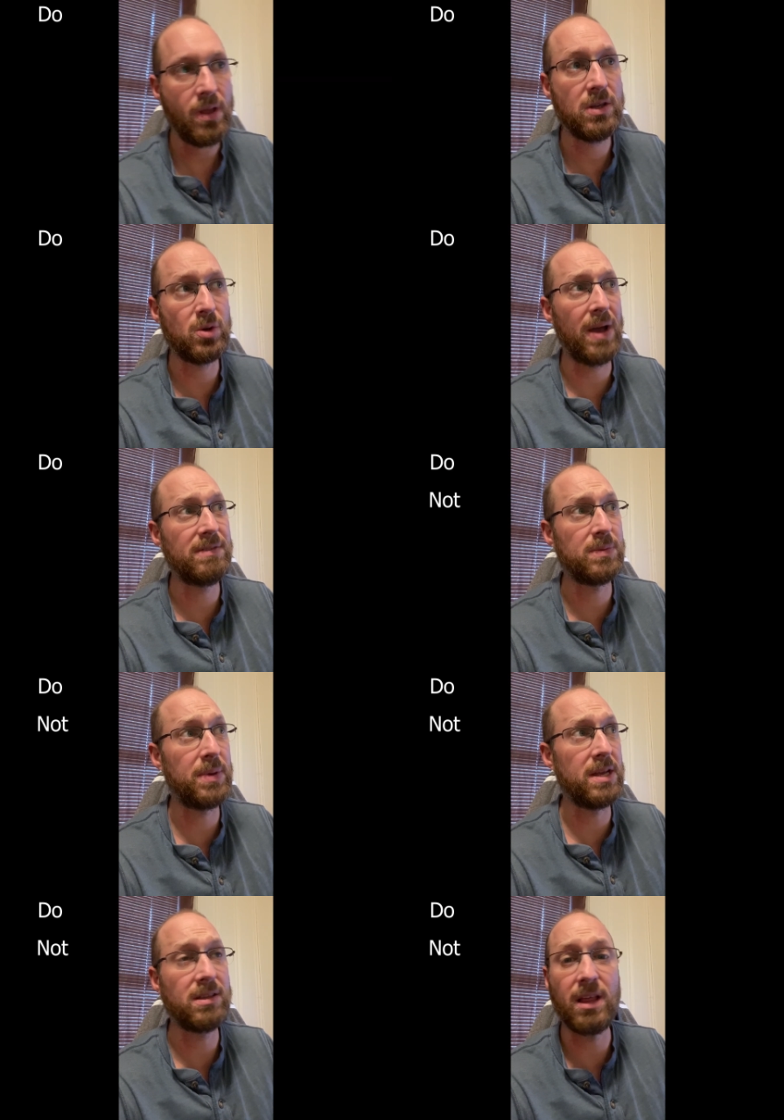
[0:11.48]
So I've
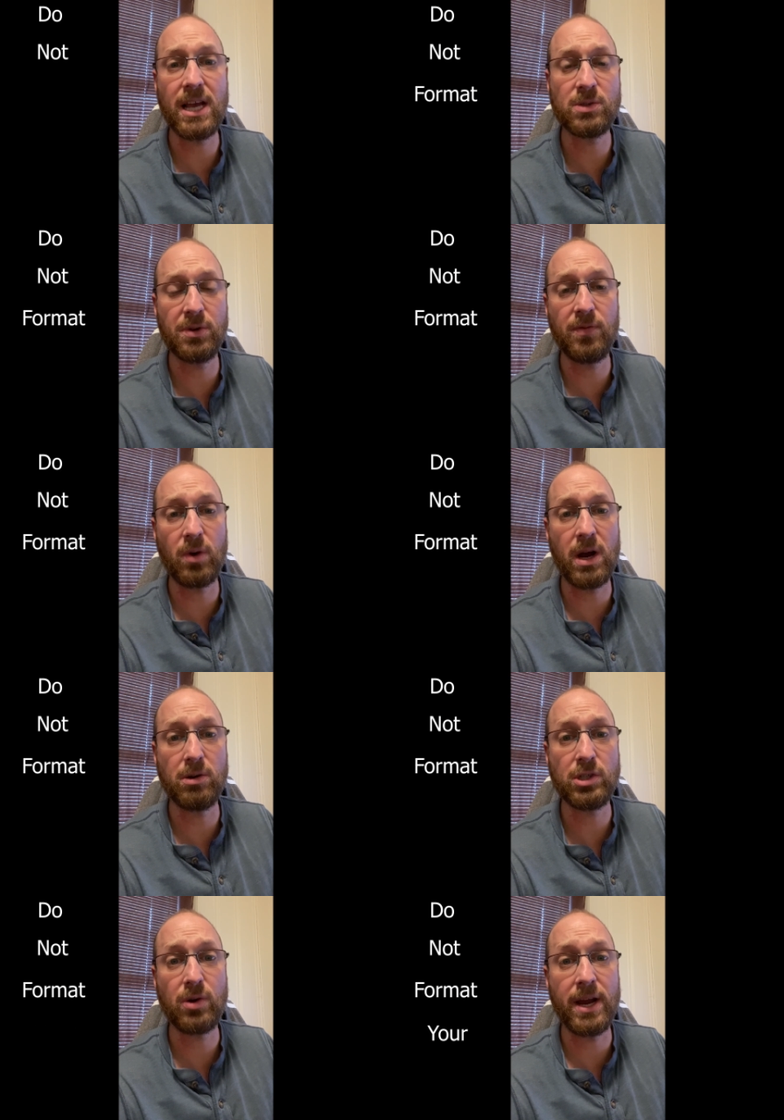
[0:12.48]
spent the last 3 or 4
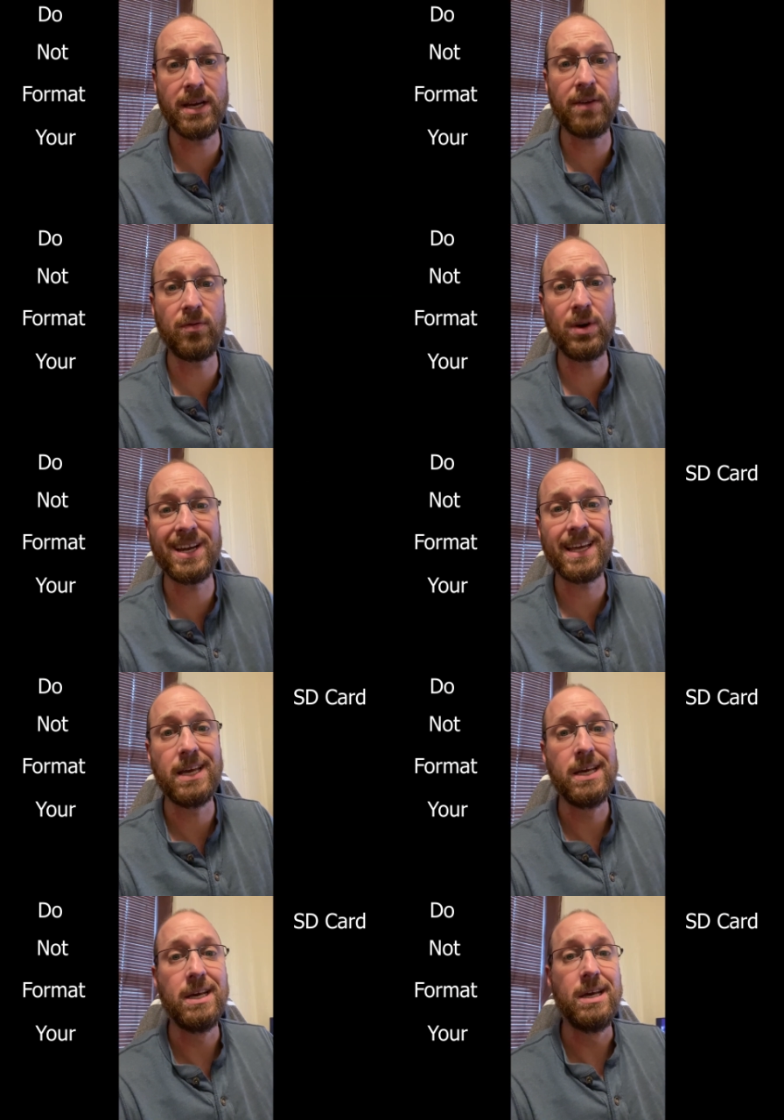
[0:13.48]
hours trying different
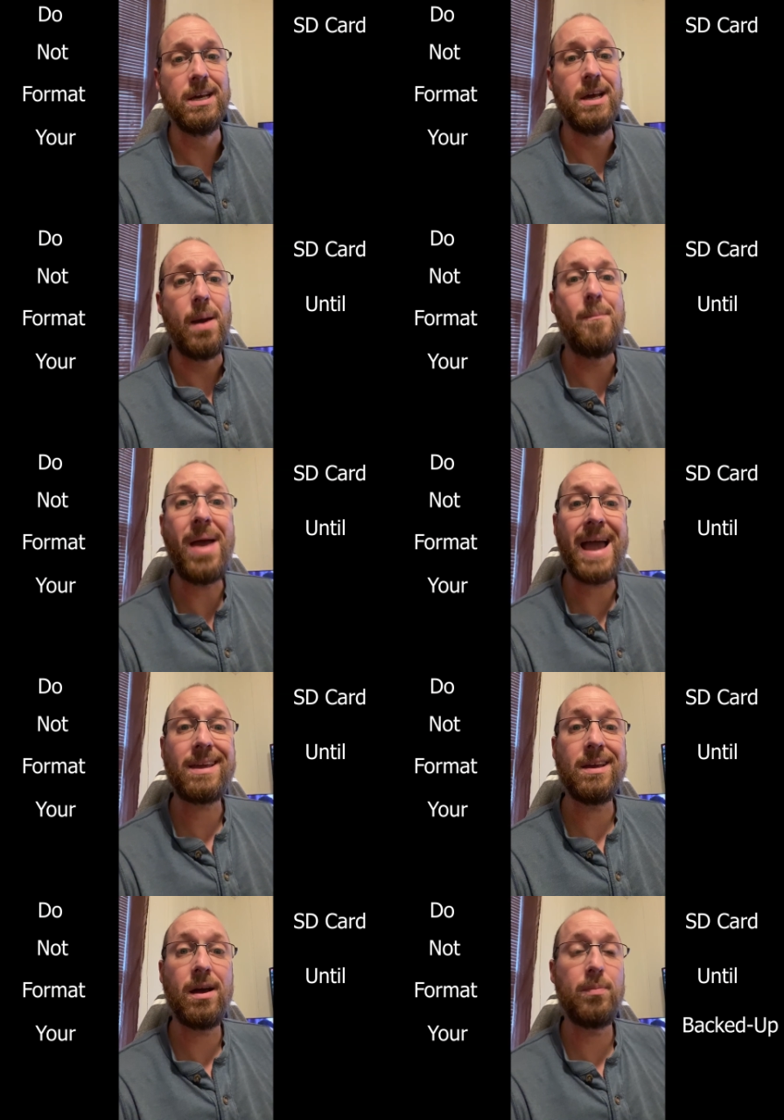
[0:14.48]

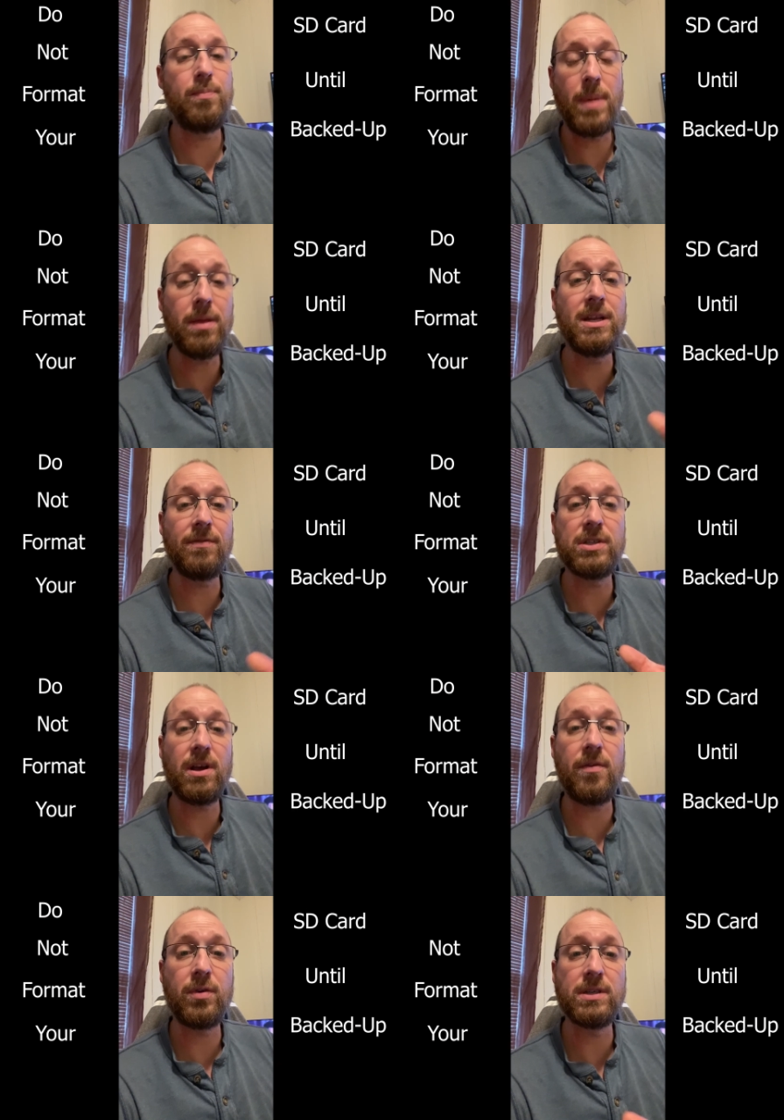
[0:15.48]
backing up, mainly different
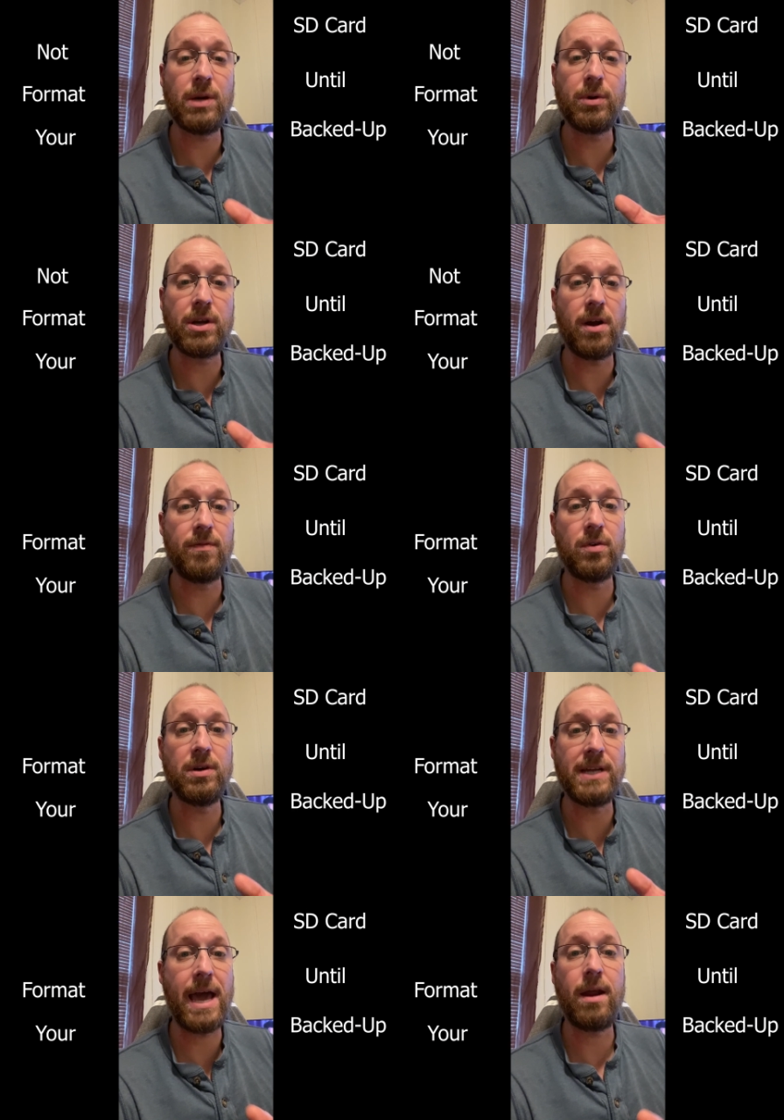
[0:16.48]
softwares that recover
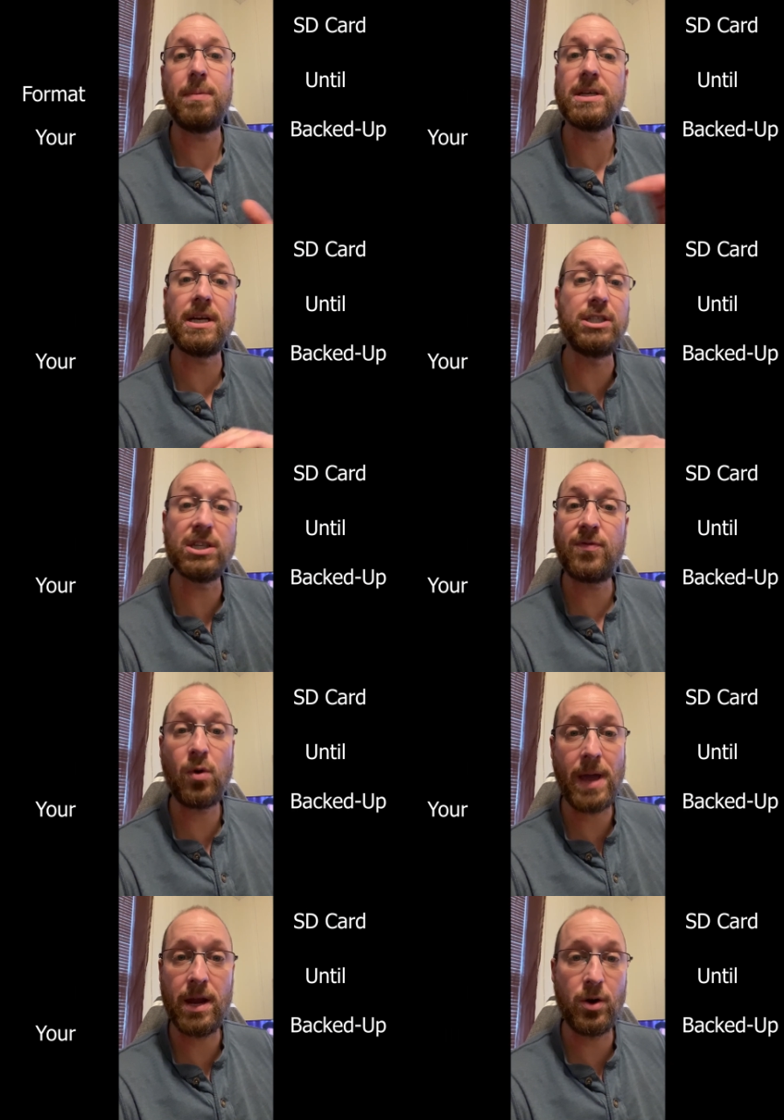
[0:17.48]
data, because I just
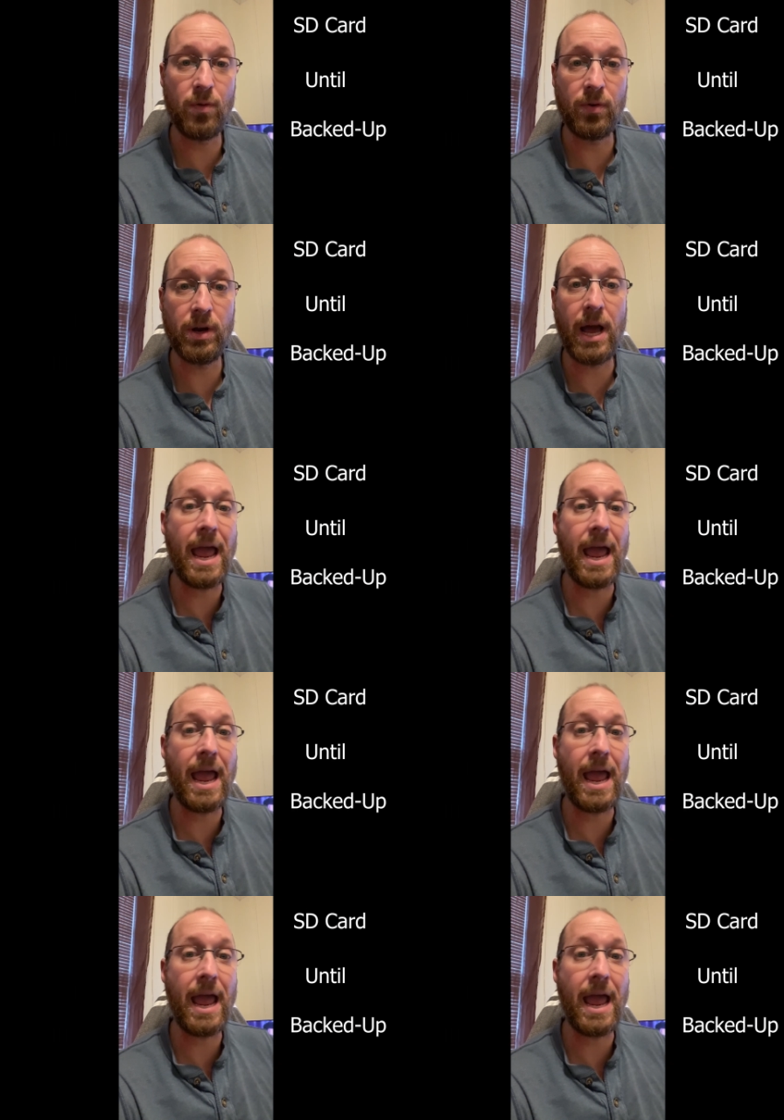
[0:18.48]
formatted over it.